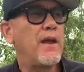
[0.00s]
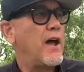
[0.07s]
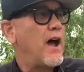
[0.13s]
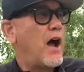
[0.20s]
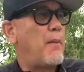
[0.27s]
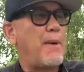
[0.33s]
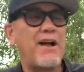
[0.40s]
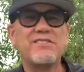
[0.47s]

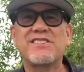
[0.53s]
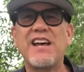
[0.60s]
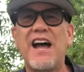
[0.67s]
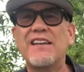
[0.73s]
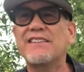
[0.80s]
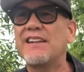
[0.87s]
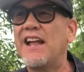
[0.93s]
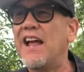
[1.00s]
I'm
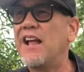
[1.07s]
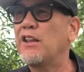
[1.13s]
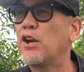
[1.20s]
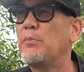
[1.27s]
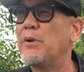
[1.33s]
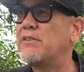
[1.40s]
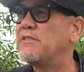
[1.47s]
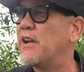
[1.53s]
outside today, a little
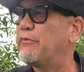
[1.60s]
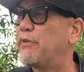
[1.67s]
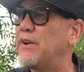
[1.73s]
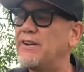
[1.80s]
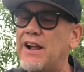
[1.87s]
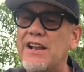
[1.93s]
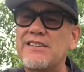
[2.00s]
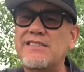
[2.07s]
bit different.
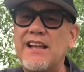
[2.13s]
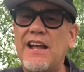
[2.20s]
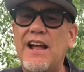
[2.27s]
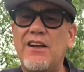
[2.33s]
Nice day